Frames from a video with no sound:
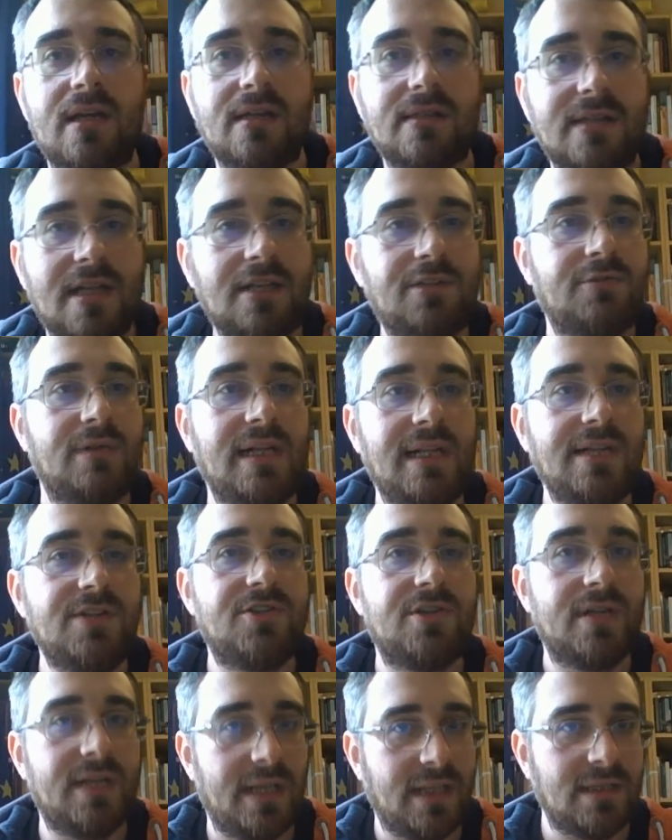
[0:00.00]
that
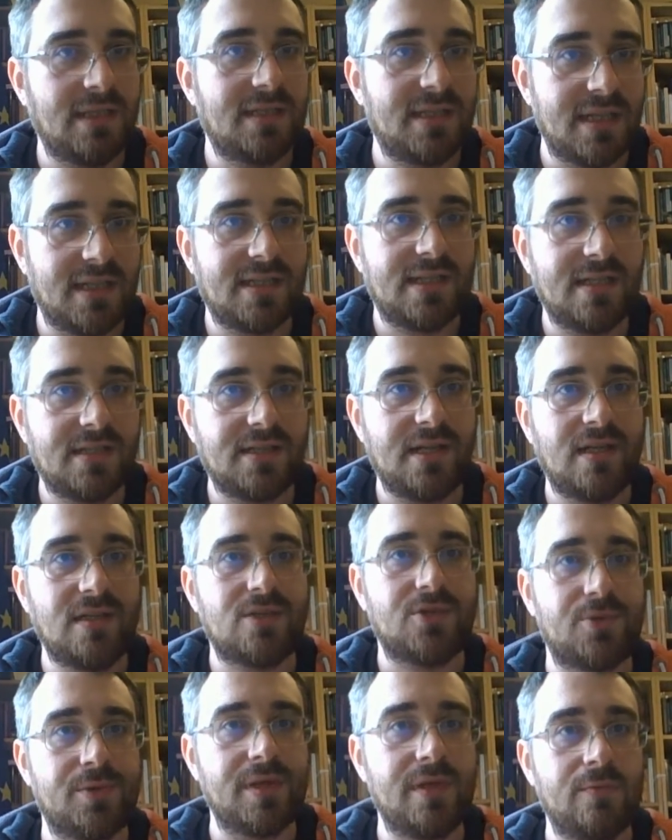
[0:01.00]
religion in the 16th
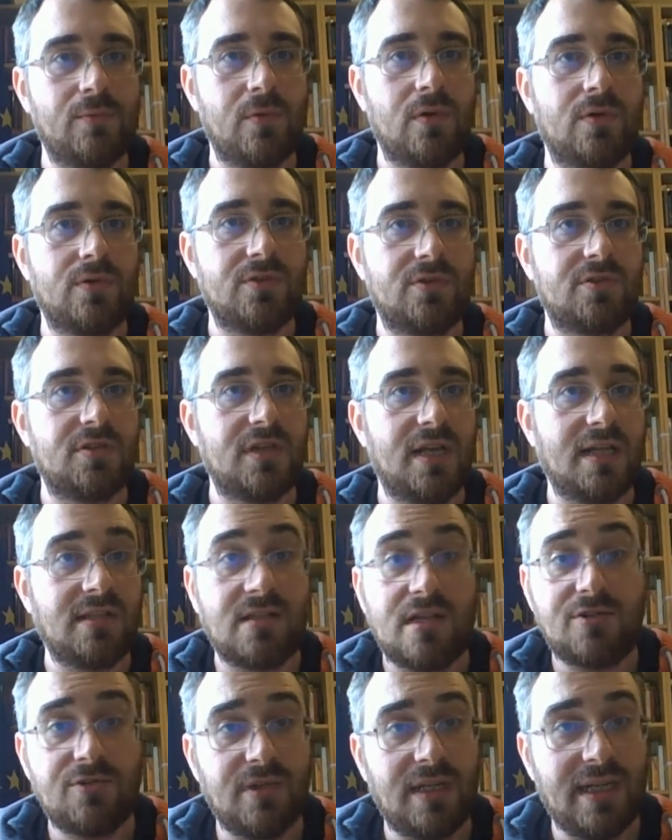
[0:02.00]
century was
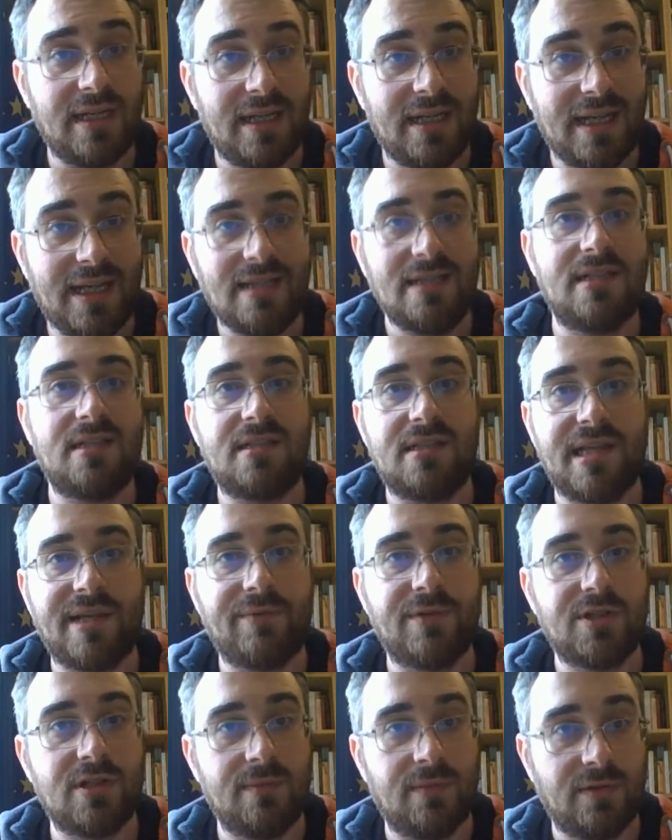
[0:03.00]
essentially
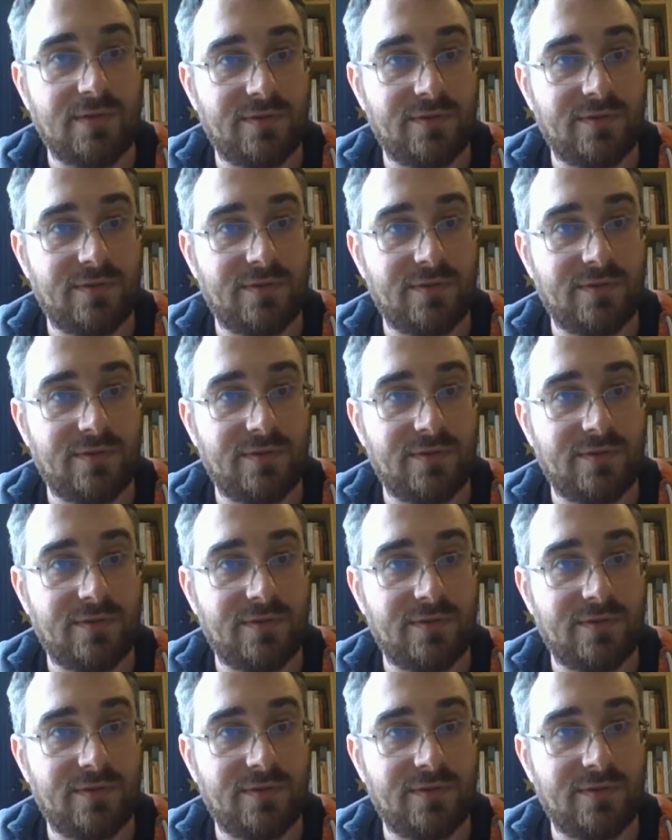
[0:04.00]
indistinguishable